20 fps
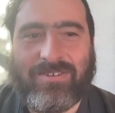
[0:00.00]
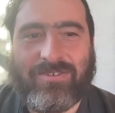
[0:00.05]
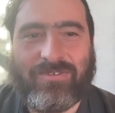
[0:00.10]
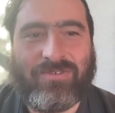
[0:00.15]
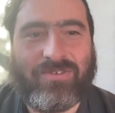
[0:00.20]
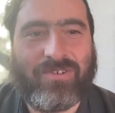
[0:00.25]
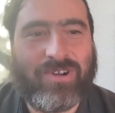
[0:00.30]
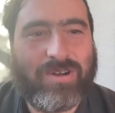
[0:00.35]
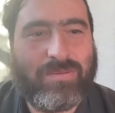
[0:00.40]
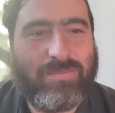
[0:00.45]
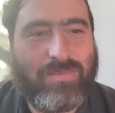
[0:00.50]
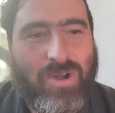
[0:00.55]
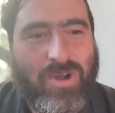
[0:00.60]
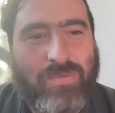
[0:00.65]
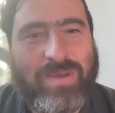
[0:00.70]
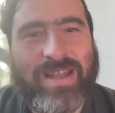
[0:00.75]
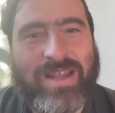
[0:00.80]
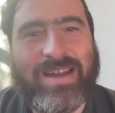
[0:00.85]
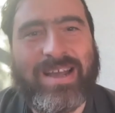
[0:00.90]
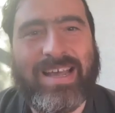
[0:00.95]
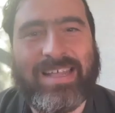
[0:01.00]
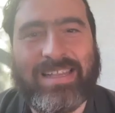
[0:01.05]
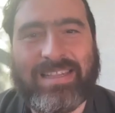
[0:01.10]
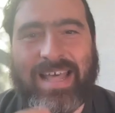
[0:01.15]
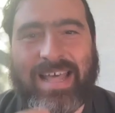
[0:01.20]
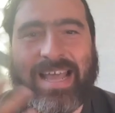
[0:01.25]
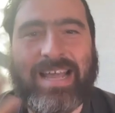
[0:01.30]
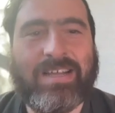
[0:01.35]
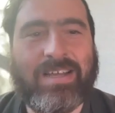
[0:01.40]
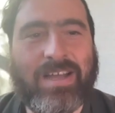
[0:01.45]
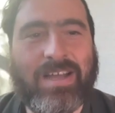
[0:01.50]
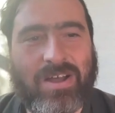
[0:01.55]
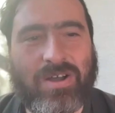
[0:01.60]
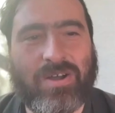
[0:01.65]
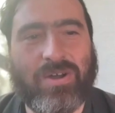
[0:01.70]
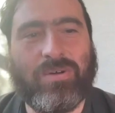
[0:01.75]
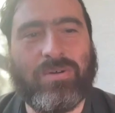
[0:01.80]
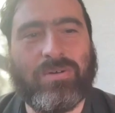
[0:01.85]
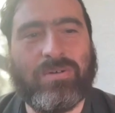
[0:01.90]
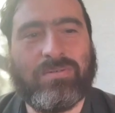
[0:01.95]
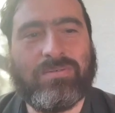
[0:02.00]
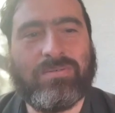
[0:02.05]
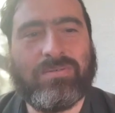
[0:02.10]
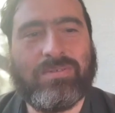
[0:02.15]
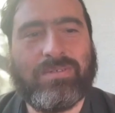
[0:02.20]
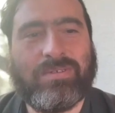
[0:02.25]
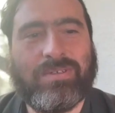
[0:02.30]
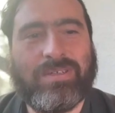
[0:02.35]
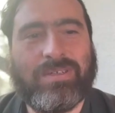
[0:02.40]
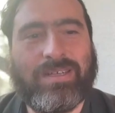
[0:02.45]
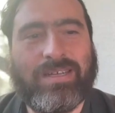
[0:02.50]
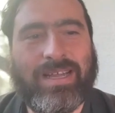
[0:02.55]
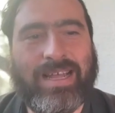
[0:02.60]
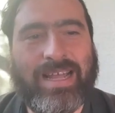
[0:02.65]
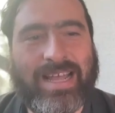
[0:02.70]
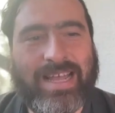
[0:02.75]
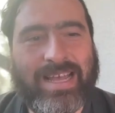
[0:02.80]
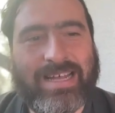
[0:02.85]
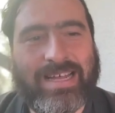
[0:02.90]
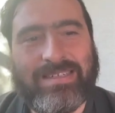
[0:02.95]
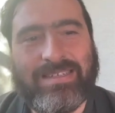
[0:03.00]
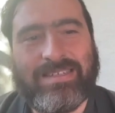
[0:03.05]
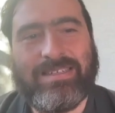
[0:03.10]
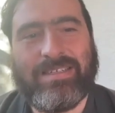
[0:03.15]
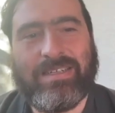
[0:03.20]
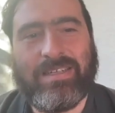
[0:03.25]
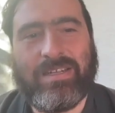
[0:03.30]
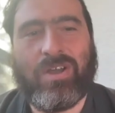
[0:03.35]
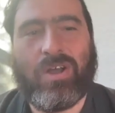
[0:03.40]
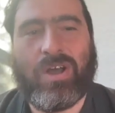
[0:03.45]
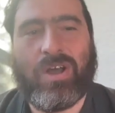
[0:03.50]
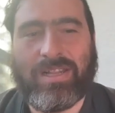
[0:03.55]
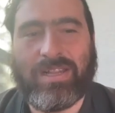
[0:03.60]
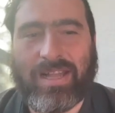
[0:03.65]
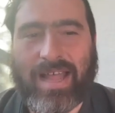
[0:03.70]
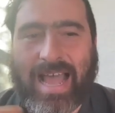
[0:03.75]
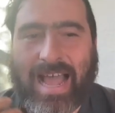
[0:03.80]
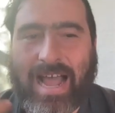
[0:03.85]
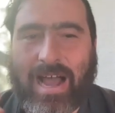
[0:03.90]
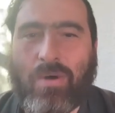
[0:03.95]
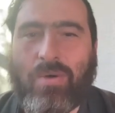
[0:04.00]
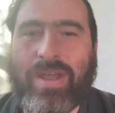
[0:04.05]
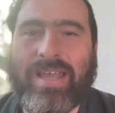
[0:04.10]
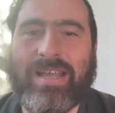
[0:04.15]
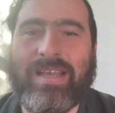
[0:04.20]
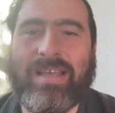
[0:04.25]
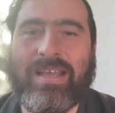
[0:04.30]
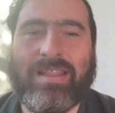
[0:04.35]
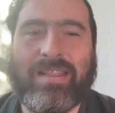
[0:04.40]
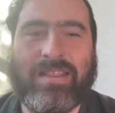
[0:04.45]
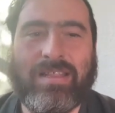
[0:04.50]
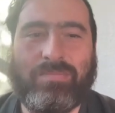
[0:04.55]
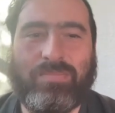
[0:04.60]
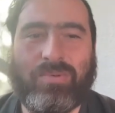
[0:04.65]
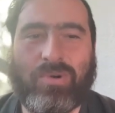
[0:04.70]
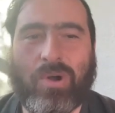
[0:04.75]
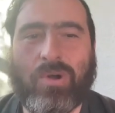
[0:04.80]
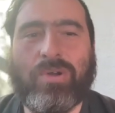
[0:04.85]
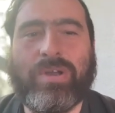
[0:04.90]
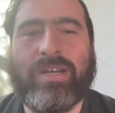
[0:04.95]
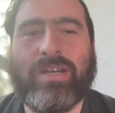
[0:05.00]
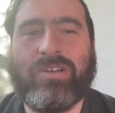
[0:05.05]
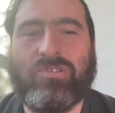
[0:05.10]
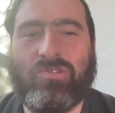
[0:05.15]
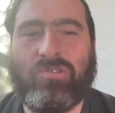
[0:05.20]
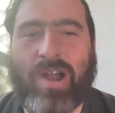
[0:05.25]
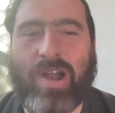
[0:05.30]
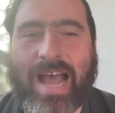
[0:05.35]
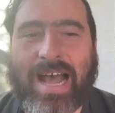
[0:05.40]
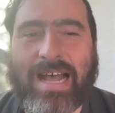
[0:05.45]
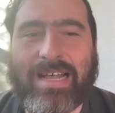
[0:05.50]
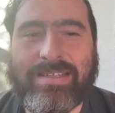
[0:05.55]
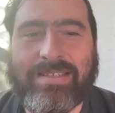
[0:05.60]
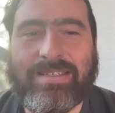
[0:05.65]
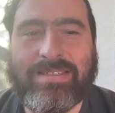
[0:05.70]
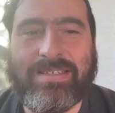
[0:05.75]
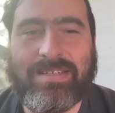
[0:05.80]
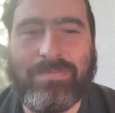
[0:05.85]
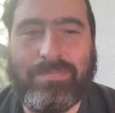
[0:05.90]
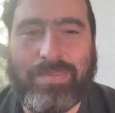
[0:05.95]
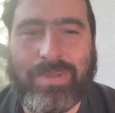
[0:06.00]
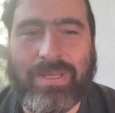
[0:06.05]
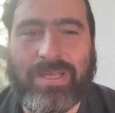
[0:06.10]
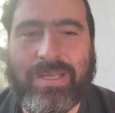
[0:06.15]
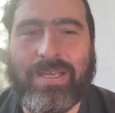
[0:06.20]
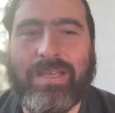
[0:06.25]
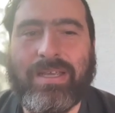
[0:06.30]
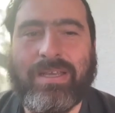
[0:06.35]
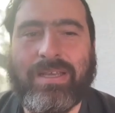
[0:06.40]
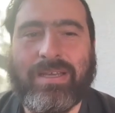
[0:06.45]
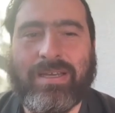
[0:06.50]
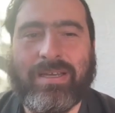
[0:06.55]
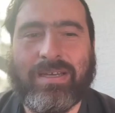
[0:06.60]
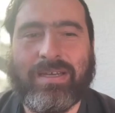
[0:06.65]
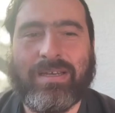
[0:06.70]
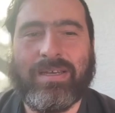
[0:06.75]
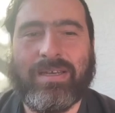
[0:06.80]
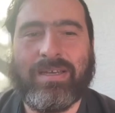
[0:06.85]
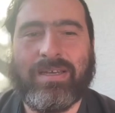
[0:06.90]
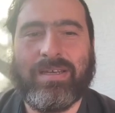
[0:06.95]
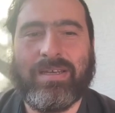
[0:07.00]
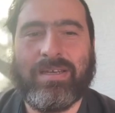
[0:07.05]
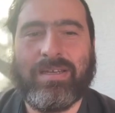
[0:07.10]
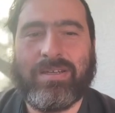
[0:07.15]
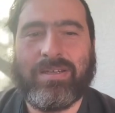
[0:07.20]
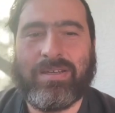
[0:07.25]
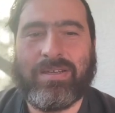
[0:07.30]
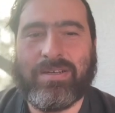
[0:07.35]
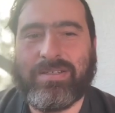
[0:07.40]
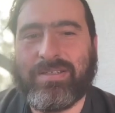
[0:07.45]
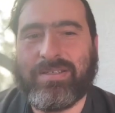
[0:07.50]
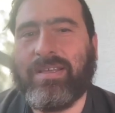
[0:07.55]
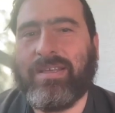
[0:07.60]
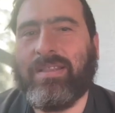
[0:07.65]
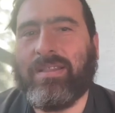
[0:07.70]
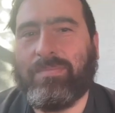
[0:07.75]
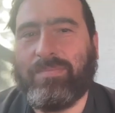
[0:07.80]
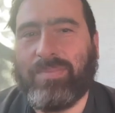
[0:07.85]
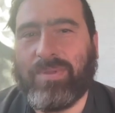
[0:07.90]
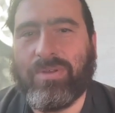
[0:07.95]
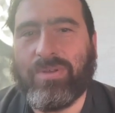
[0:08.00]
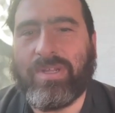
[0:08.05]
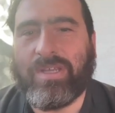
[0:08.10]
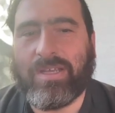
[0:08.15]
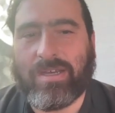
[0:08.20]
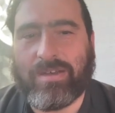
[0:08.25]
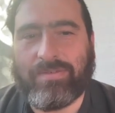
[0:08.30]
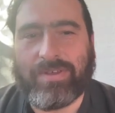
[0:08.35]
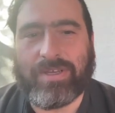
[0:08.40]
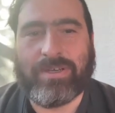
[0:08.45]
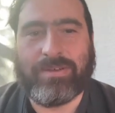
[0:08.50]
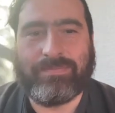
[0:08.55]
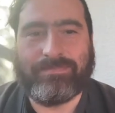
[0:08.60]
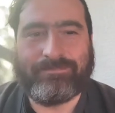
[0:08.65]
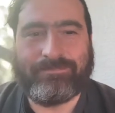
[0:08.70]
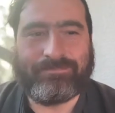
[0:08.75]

For a moment, I let go and you know allowing the broken grass to be could see the beauty of it.